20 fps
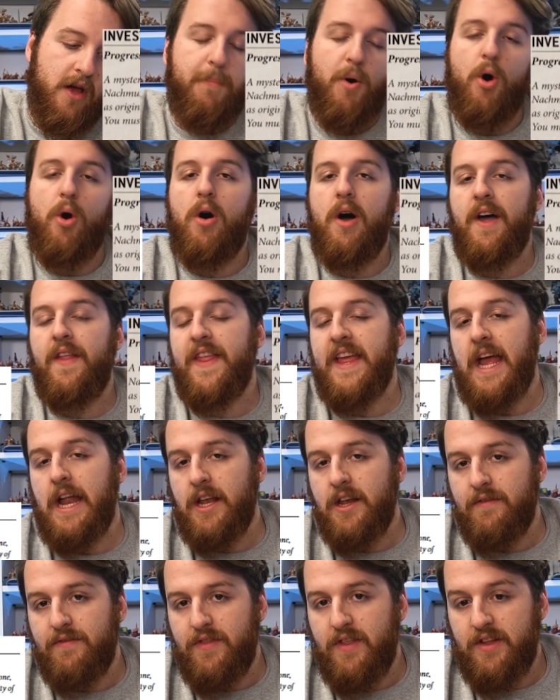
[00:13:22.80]
but at the
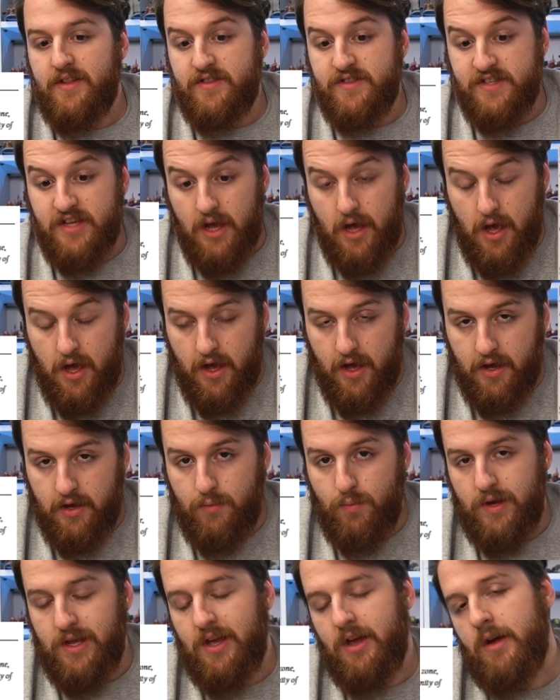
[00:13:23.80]
end of the
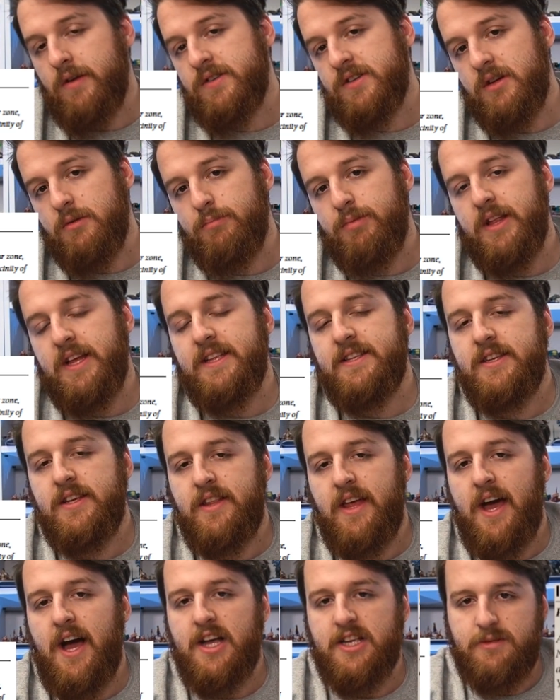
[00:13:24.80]
turn, when you go to complete it,
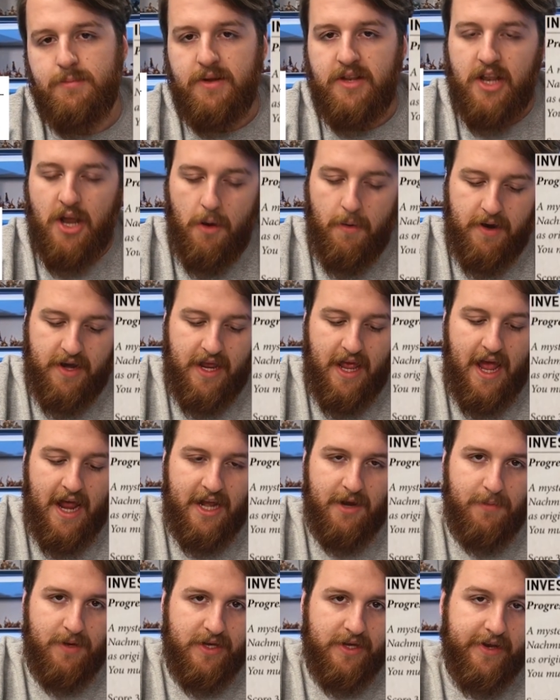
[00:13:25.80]
there has to be no
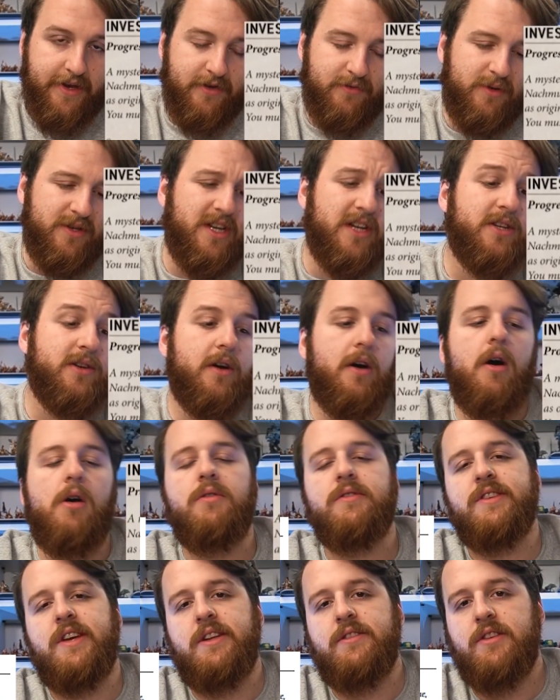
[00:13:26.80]
enemy units, which gives you a
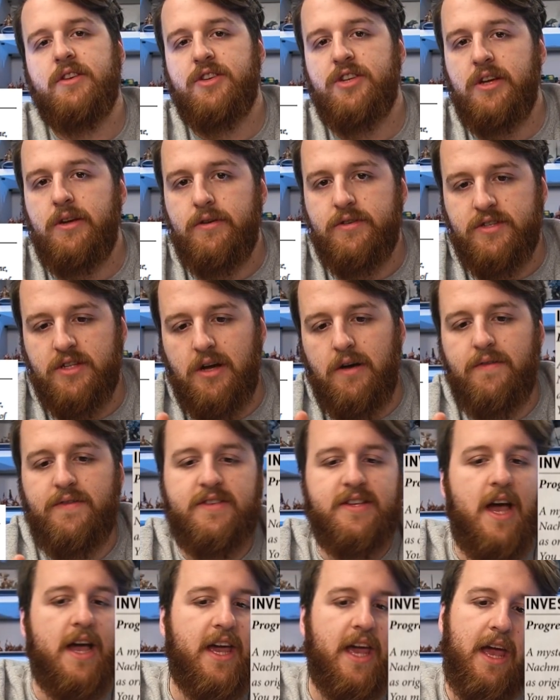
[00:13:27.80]
whole turn to shoot stuff,
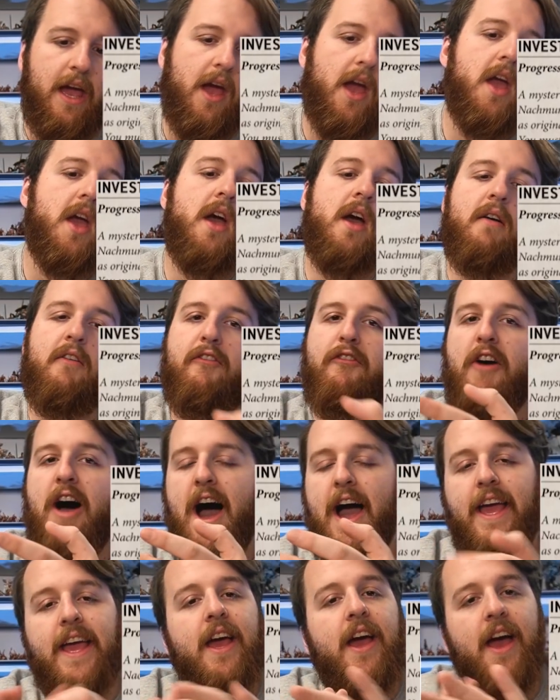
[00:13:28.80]
psychic,
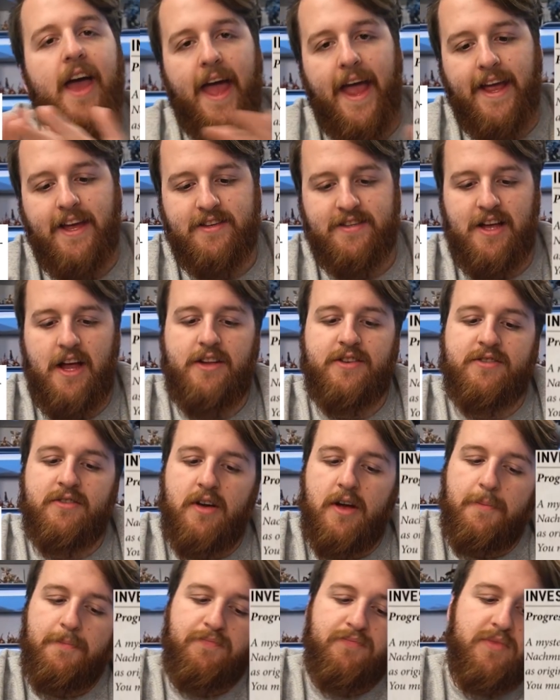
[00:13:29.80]
fight, etc.